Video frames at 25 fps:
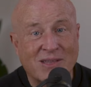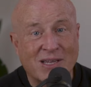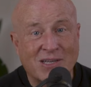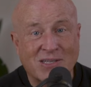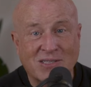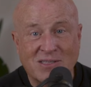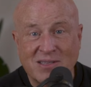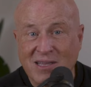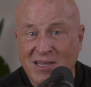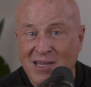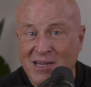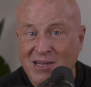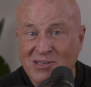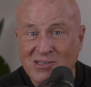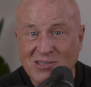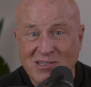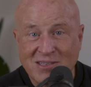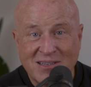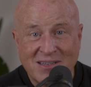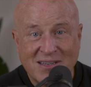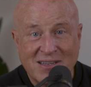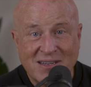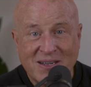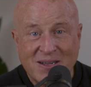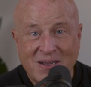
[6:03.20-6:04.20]
these things.
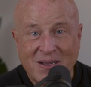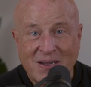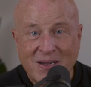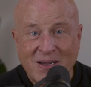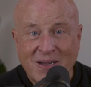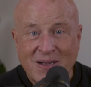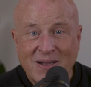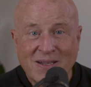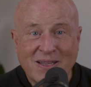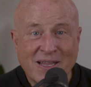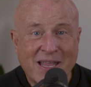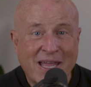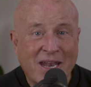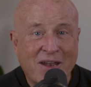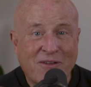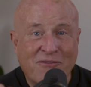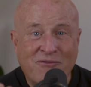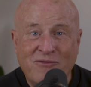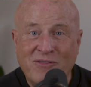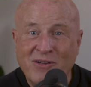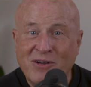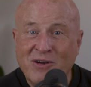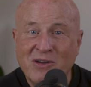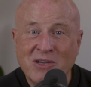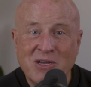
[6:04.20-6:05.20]
Let
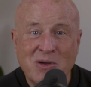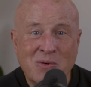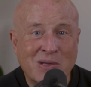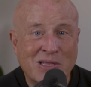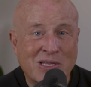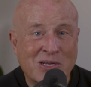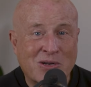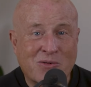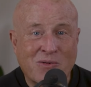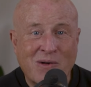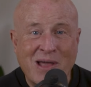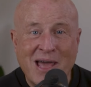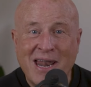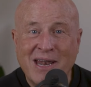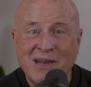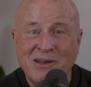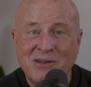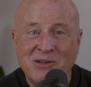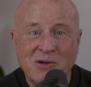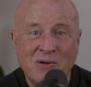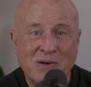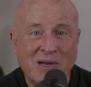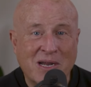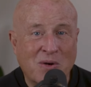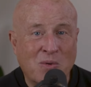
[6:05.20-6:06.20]
it fill you with
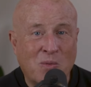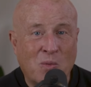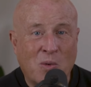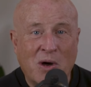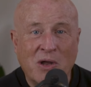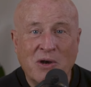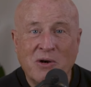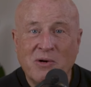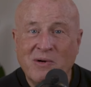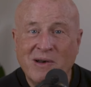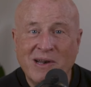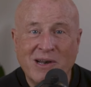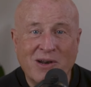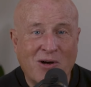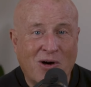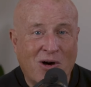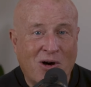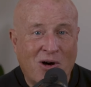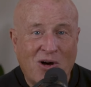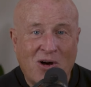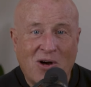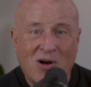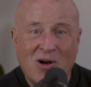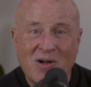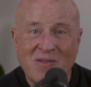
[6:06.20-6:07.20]
gratitude and wonder and
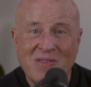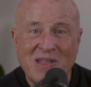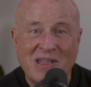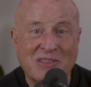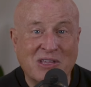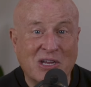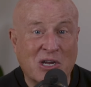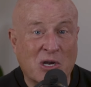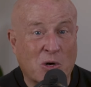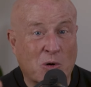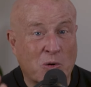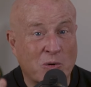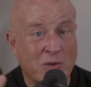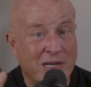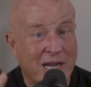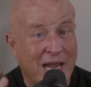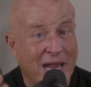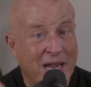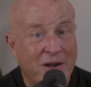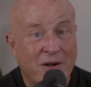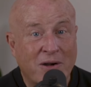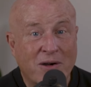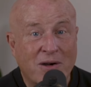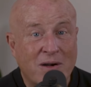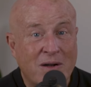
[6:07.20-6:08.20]
awe that the
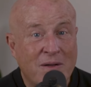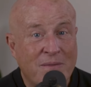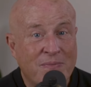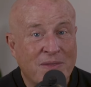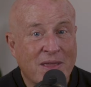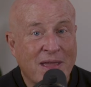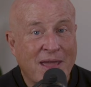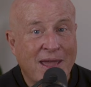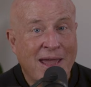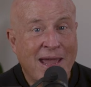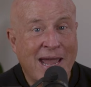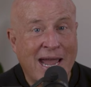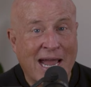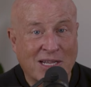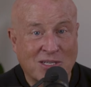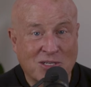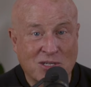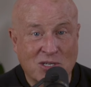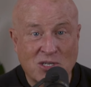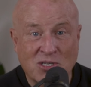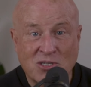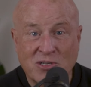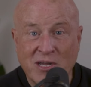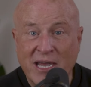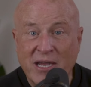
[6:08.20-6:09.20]
creator and
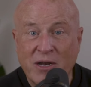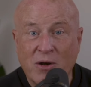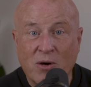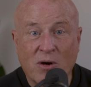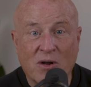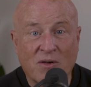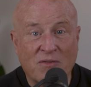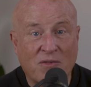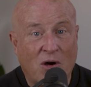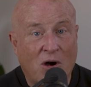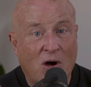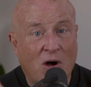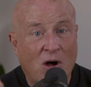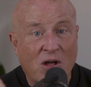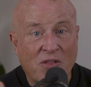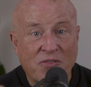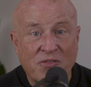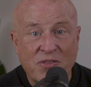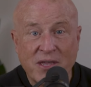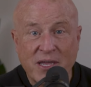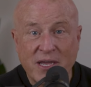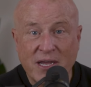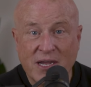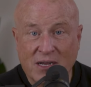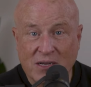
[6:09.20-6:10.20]
sustainer of all
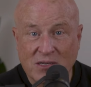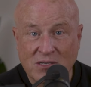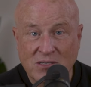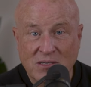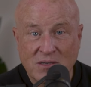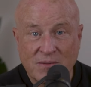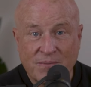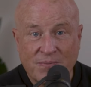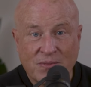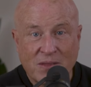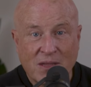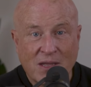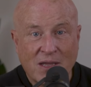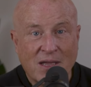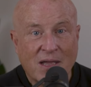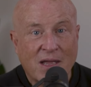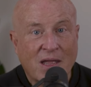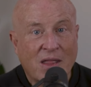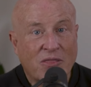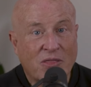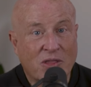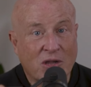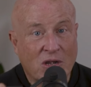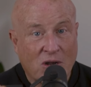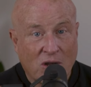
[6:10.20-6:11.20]
things,
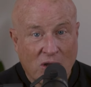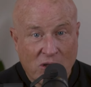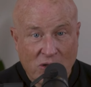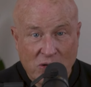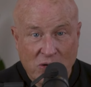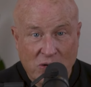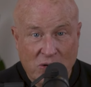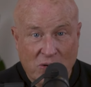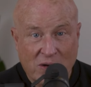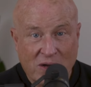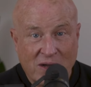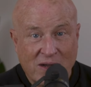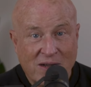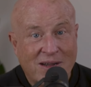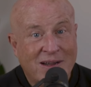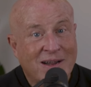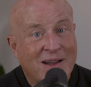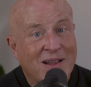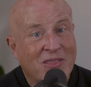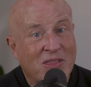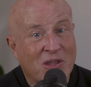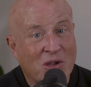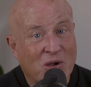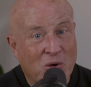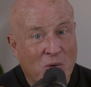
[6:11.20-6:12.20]
the glue,
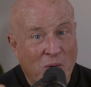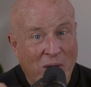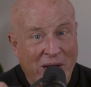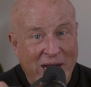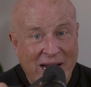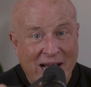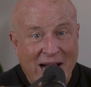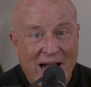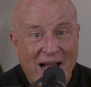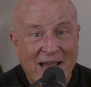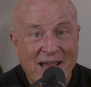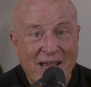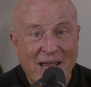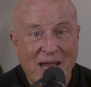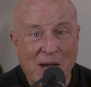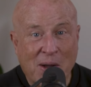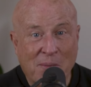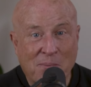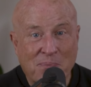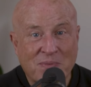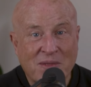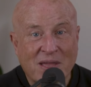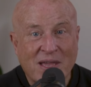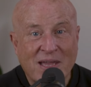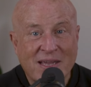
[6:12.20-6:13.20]
the great I
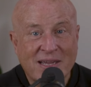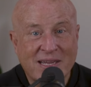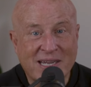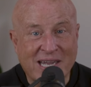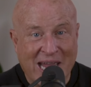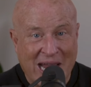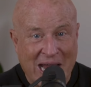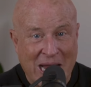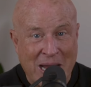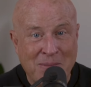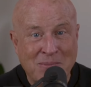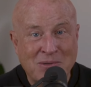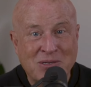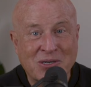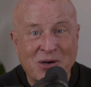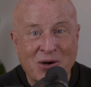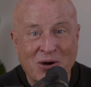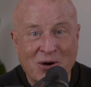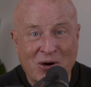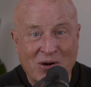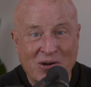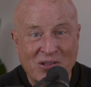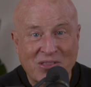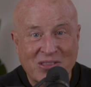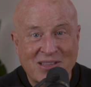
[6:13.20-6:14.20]
am, came to
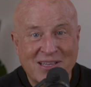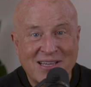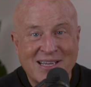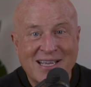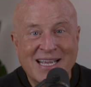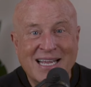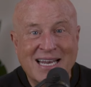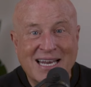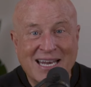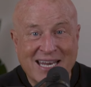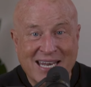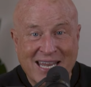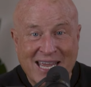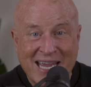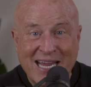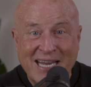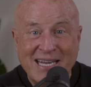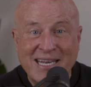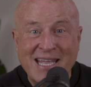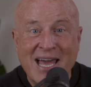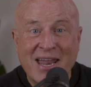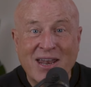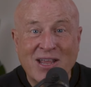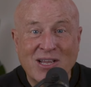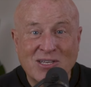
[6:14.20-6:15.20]
earth,
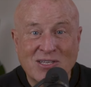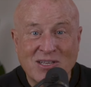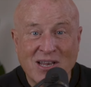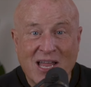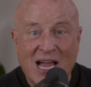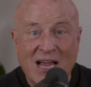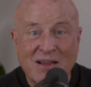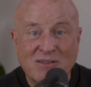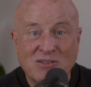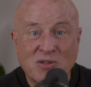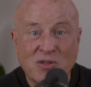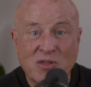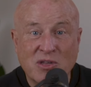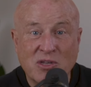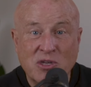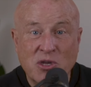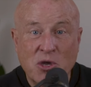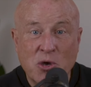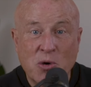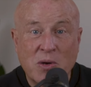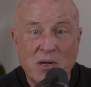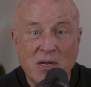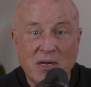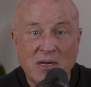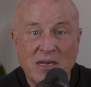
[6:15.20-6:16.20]
laid down his life so that
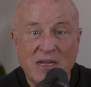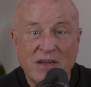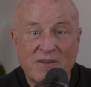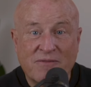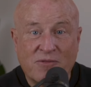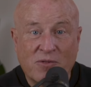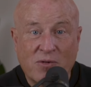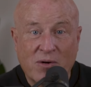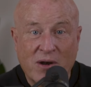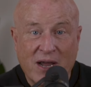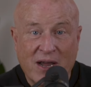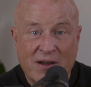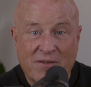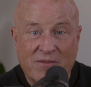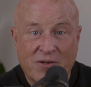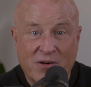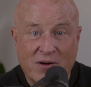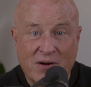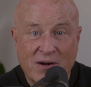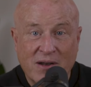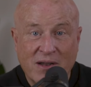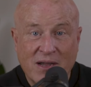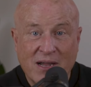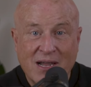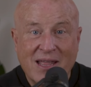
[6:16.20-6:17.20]
you could live
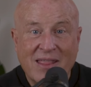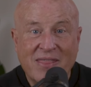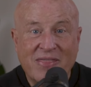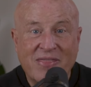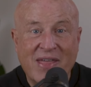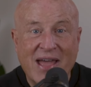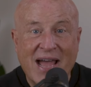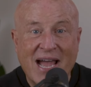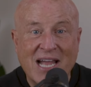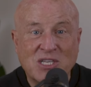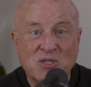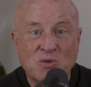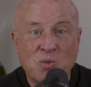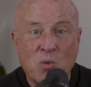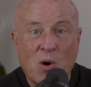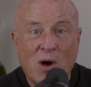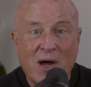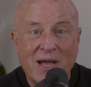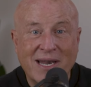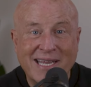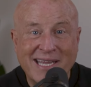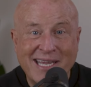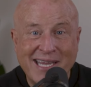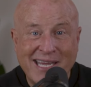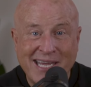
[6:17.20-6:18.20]
forever. That's
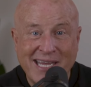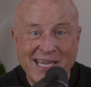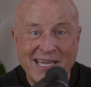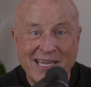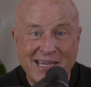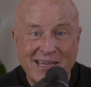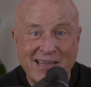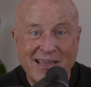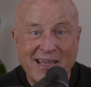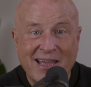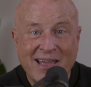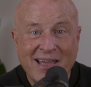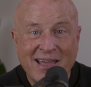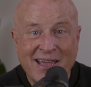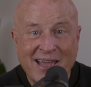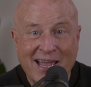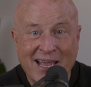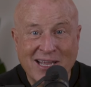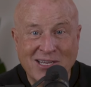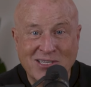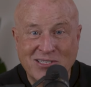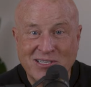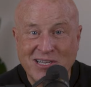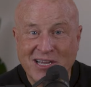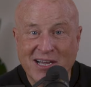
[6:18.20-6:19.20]
what he
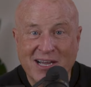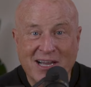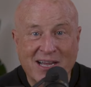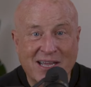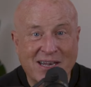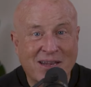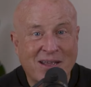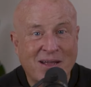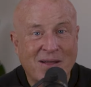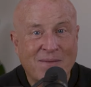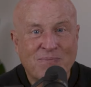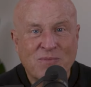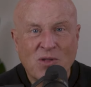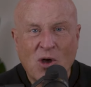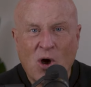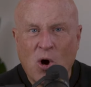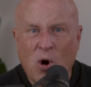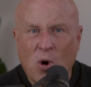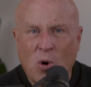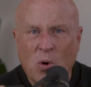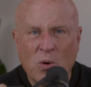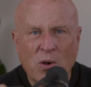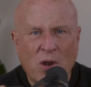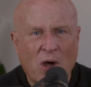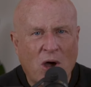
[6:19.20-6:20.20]
has done.
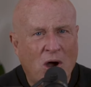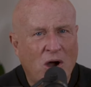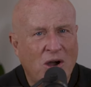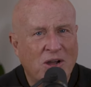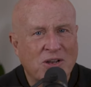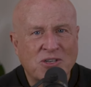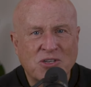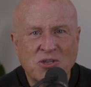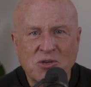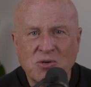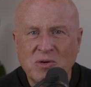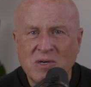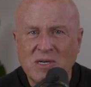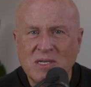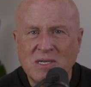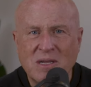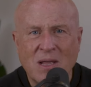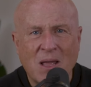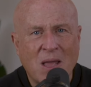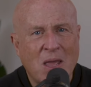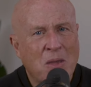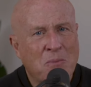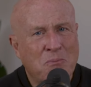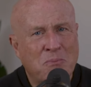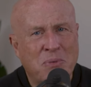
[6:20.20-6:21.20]
Hold on to it,
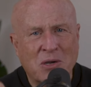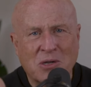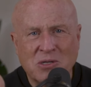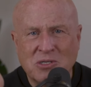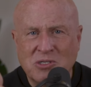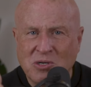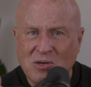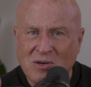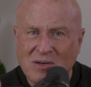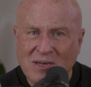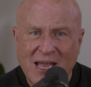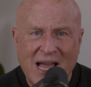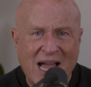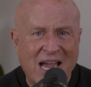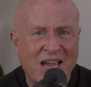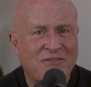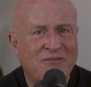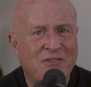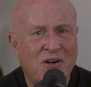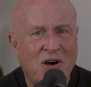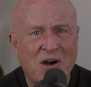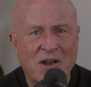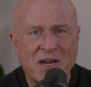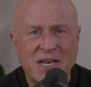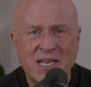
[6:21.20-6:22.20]
build your
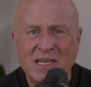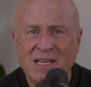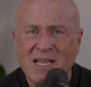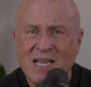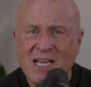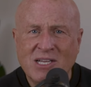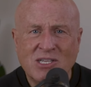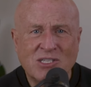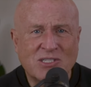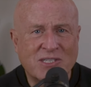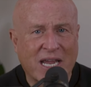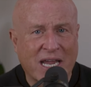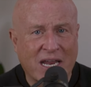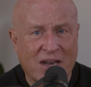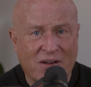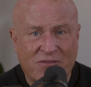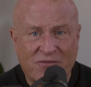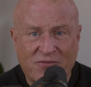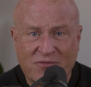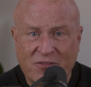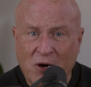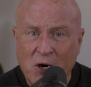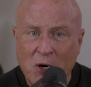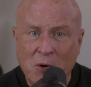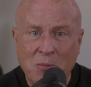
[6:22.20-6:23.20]
life on it, stand
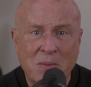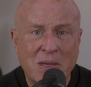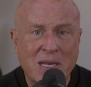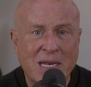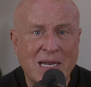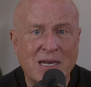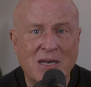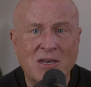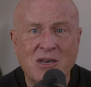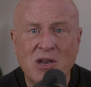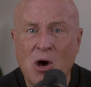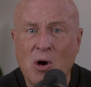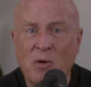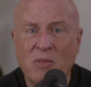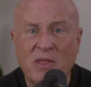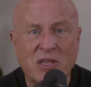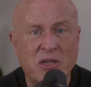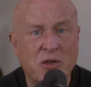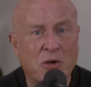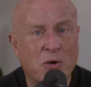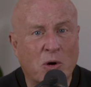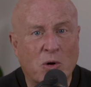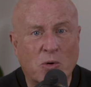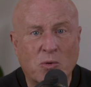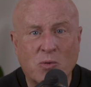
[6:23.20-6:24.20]
firm in it, know that
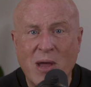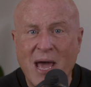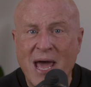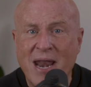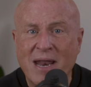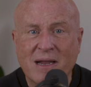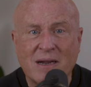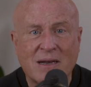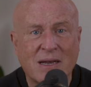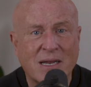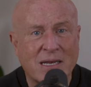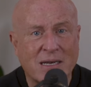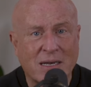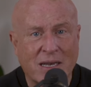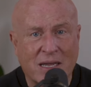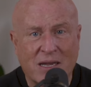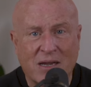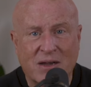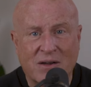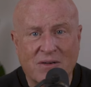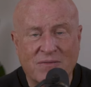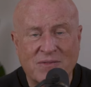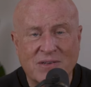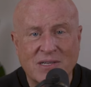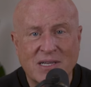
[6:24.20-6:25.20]
you are radically
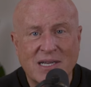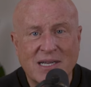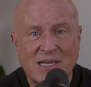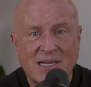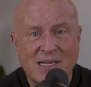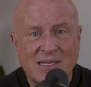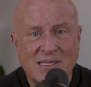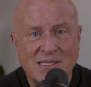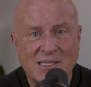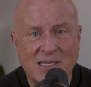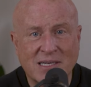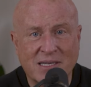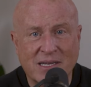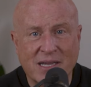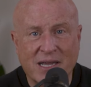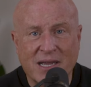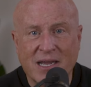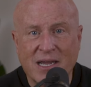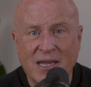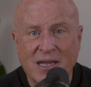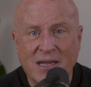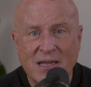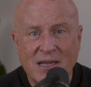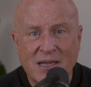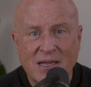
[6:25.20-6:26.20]
loved
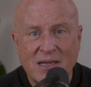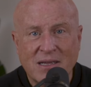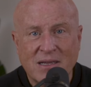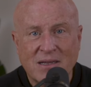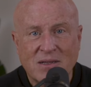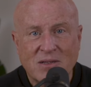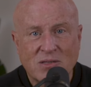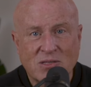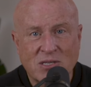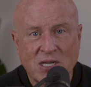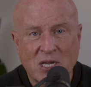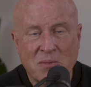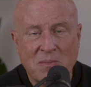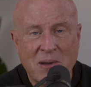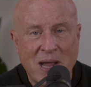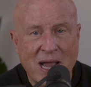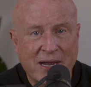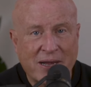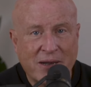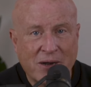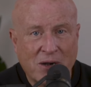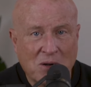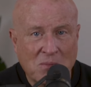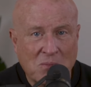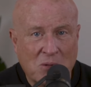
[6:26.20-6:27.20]
today. See you back here